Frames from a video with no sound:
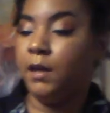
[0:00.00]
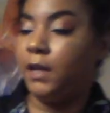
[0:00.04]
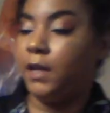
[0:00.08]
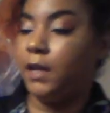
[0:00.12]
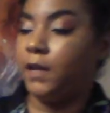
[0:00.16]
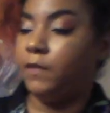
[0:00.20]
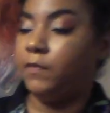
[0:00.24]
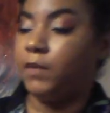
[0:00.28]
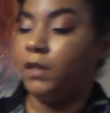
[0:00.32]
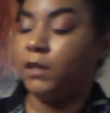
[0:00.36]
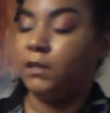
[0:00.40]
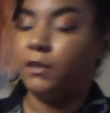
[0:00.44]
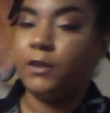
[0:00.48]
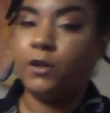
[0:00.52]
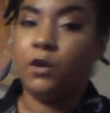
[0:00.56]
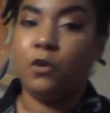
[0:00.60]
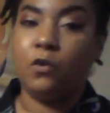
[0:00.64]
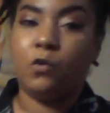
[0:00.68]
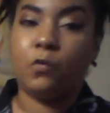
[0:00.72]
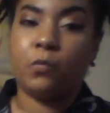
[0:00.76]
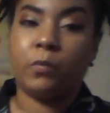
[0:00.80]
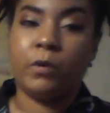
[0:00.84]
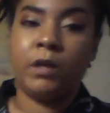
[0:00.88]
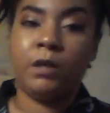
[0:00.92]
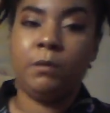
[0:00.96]
and that they'll
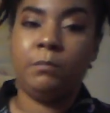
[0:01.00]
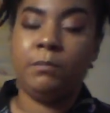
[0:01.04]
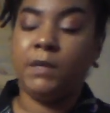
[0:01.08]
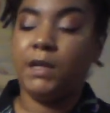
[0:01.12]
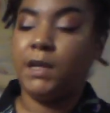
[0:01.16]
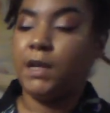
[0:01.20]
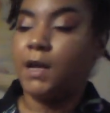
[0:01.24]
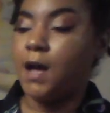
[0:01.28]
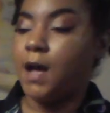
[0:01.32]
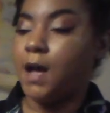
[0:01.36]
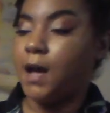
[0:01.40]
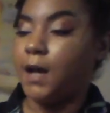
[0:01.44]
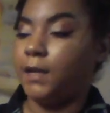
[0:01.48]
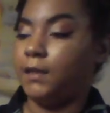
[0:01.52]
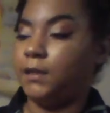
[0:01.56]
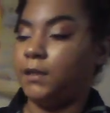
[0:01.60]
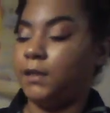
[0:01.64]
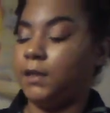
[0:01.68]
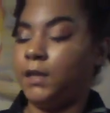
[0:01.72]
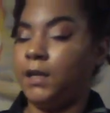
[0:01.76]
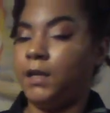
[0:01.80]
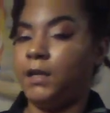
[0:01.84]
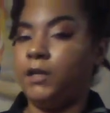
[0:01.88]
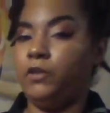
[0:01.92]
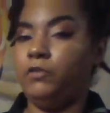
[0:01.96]
greet me
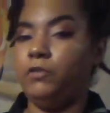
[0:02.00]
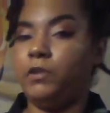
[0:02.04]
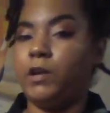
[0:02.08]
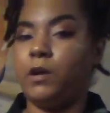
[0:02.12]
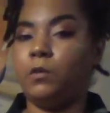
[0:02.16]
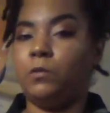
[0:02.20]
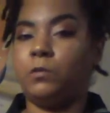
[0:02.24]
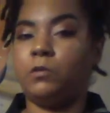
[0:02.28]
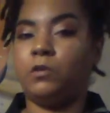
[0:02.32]
kindly,